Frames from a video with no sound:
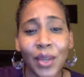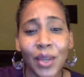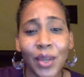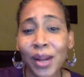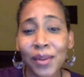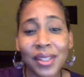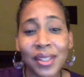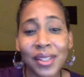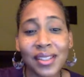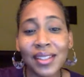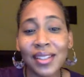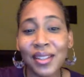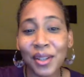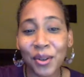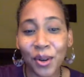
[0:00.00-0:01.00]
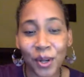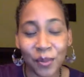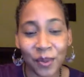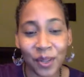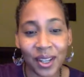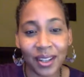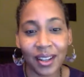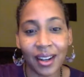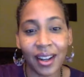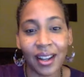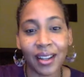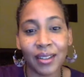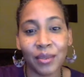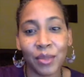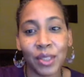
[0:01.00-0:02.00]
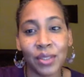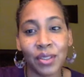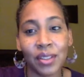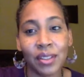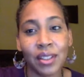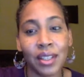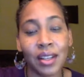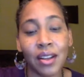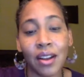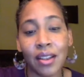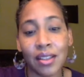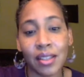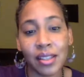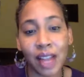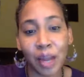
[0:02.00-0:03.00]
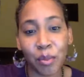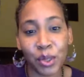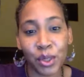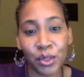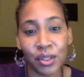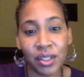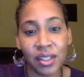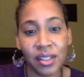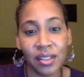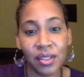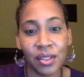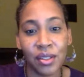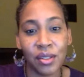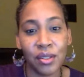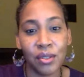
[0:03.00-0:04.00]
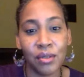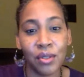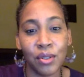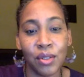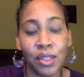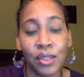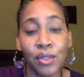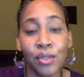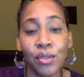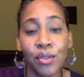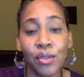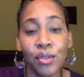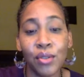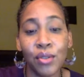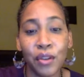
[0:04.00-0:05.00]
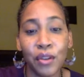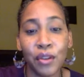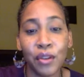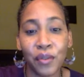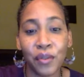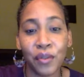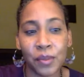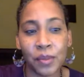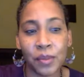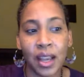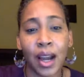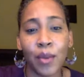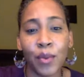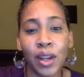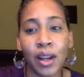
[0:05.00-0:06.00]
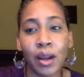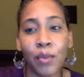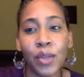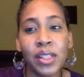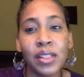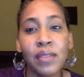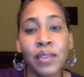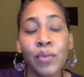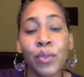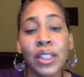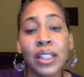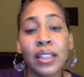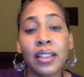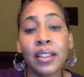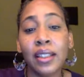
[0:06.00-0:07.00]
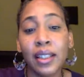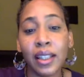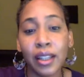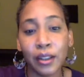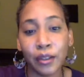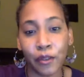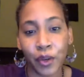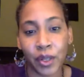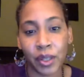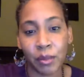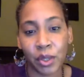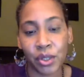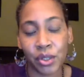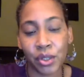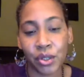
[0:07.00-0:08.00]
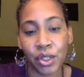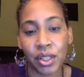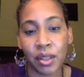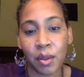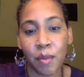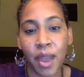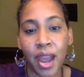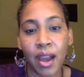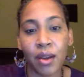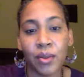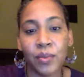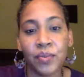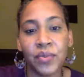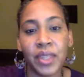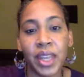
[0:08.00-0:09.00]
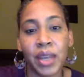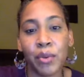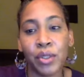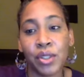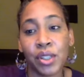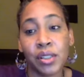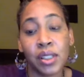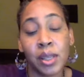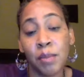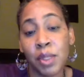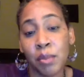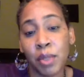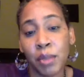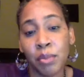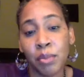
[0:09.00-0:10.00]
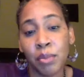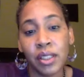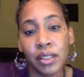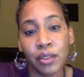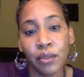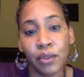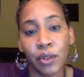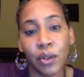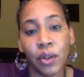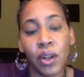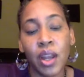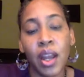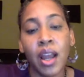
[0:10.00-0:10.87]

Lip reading: when I was still in corporate and I was getting all these opportunities to do these studio films, I wasn't even really looking for them or searching them out. They were just seemed to be plentiful.